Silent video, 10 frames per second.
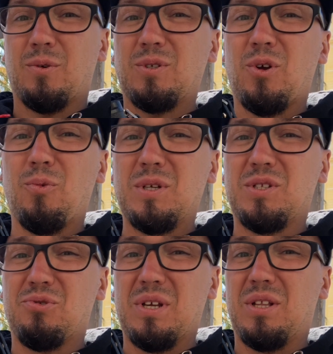it's always
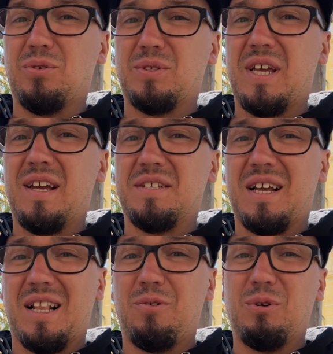tricky to say
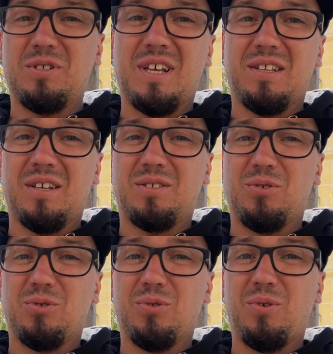exactly which settings you
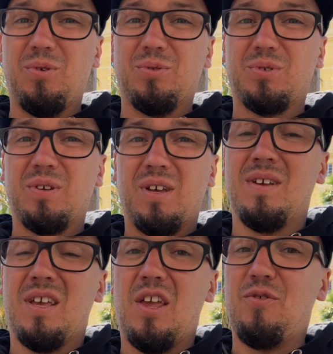should use.
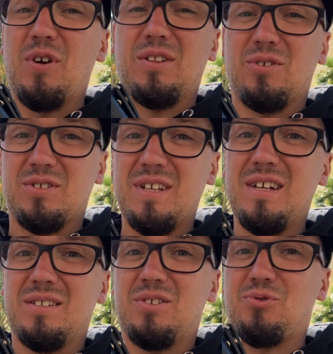If you
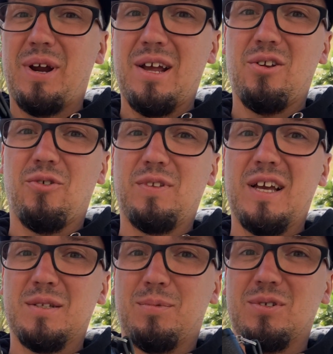understand the triangle of the
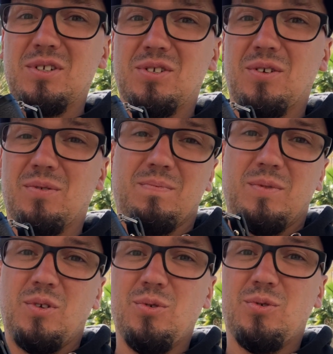exposition, you